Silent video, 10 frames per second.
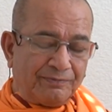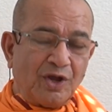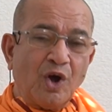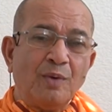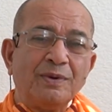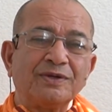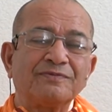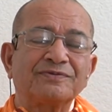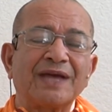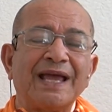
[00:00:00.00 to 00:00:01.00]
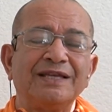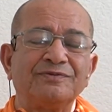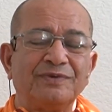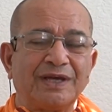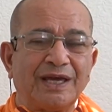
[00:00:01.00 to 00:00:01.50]
How much of science
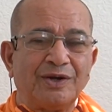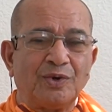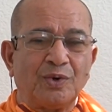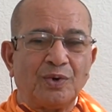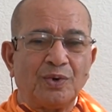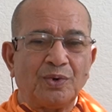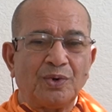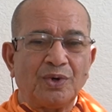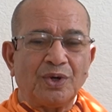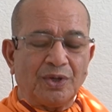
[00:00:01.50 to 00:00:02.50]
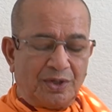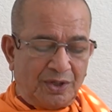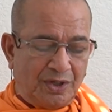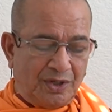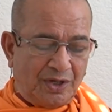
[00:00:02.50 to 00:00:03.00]
we can know?
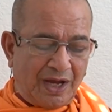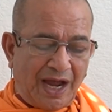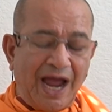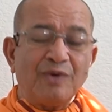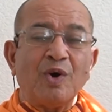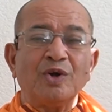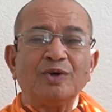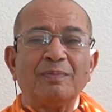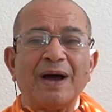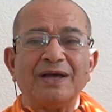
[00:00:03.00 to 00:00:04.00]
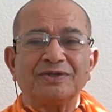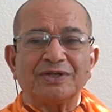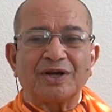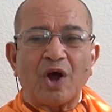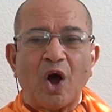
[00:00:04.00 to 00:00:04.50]
I want to
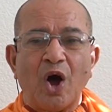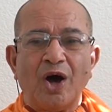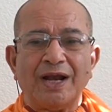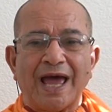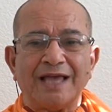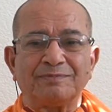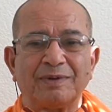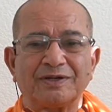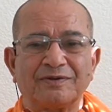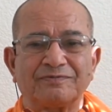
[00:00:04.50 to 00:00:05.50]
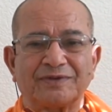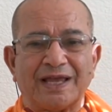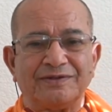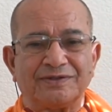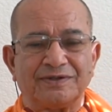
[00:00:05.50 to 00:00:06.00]
master all aspects of
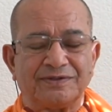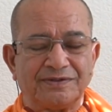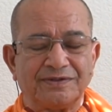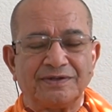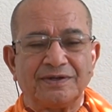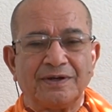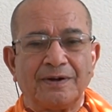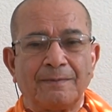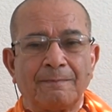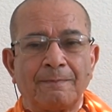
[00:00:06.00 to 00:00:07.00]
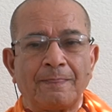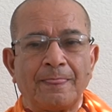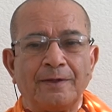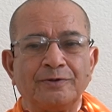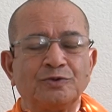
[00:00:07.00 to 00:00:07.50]
sciences.
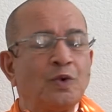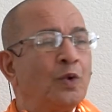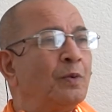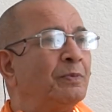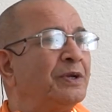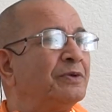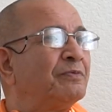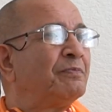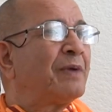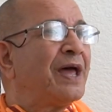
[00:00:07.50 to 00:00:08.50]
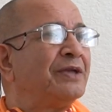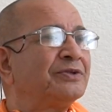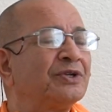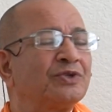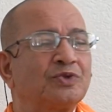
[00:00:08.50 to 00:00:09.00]
So many
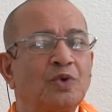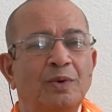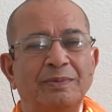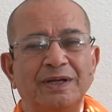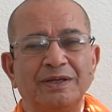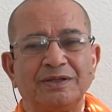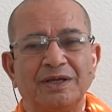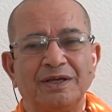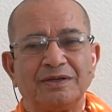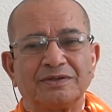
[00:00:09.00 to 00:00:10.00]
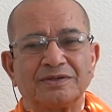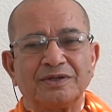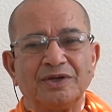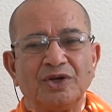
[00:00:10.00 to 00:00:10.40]
branches, so many things.